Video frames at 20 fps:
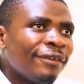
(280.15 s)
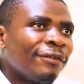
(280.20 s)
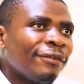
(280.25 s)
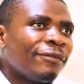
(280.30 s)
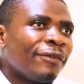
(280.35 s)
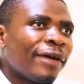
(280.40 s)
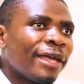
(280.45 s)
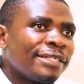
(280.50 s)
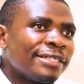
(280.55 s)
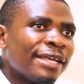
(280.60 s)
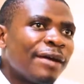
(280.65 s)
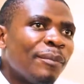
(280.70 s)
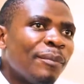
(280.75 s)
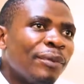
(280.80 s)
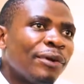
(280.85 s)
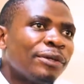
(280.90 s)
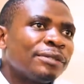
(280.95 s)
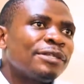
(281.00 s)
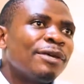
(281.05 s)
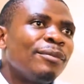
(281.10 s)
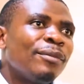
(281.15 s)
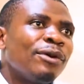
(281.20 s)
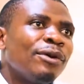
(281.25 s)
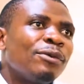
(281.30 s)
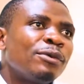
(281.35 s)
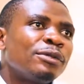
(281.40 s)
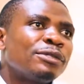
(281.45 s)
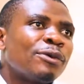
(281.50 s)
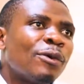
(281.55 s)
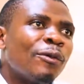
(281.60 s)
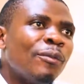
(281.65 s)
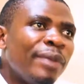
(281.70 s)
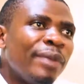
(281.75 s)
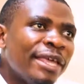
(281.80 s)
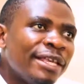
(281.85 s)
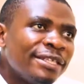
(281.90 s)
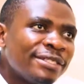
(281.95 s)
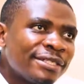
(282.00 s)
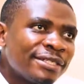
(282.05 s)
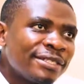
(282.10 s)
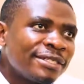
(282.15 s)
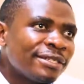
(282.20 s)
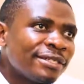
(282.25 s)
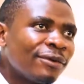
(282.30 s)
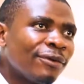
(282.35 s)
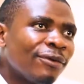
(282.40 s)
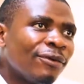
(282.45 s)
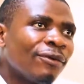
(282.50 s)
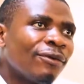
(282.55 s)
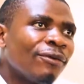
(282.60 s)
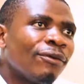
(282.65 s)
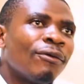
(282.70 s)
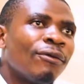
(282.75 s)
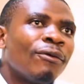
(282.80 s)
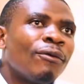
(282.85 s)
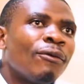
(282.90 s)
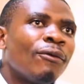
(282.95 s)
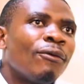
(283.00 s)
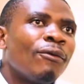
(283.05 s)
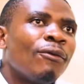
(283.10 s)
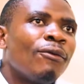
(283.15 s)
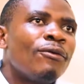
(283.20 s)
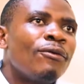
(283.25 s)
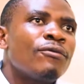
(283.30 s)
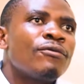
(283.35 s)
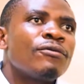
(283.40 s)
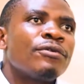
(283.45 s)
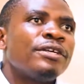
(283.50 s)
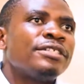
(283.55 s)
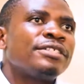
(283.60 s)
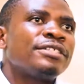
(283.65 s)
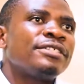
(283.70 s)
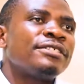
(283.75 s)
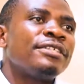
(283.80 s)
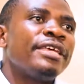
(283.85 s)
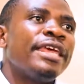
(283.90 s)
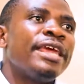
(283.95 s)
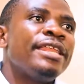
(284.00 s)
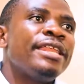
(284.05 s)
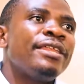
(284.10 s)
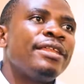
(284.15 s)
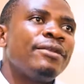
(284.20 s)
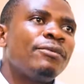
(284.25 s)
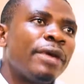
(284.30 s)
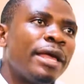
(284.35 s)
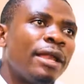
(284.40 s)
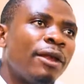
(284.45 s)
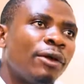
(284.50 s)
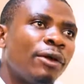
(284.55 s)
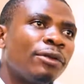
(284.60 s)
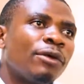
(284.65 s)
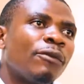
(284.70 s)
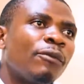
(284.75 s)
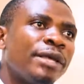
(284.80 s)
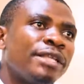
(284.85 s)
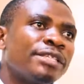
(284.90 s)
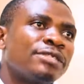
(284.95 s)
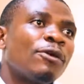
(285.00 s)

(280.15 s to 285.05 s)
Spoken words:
For example, somebody who is obese or who is gaining a lot of weight,